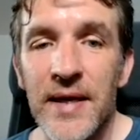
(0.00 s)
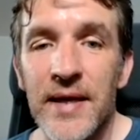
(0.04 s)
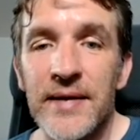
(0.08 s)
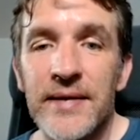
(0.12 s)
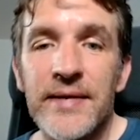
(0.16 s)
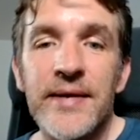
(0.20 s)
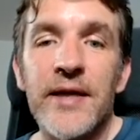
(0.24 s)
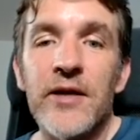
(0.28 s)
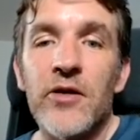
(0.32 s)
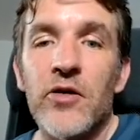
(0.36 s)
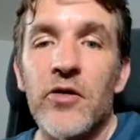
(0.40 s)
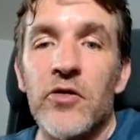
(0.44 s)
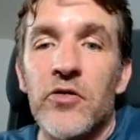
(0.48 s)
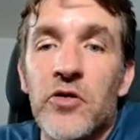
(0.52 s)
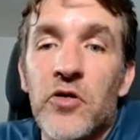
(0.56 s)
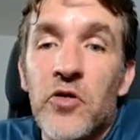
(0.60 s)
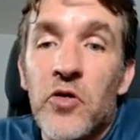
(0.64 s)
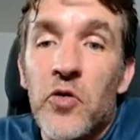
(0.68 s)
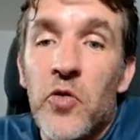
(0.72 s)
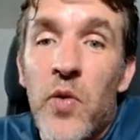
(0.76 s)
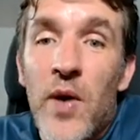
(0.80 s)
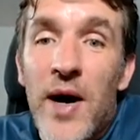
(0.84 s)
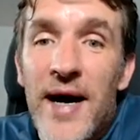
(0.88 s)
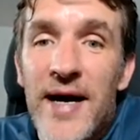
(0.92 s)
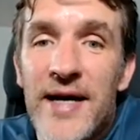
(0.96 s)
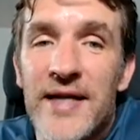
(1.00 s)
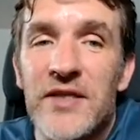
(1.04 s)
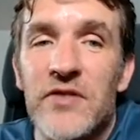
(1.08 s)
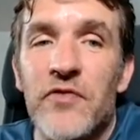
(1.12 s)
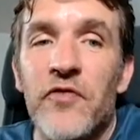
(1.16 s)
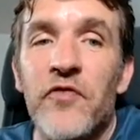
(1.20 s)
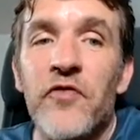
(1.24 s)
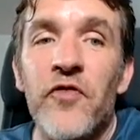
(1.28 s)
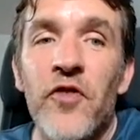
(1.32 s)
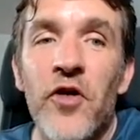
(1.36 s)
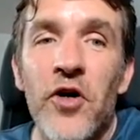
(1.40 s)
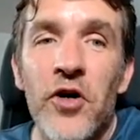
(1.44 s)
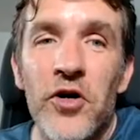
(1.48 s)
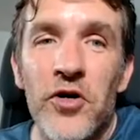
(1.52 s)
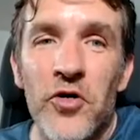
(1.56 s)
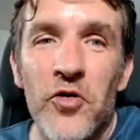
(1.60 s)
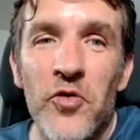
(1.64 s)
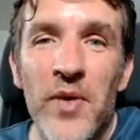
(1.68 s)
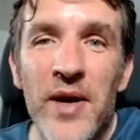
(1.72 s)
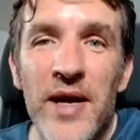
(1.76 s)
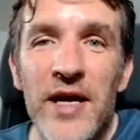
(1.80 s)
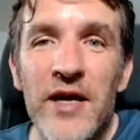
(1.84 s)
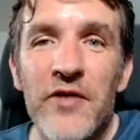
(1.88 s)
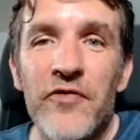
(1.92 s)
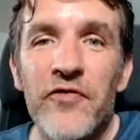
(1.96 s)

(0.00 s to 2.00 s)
that are quite far away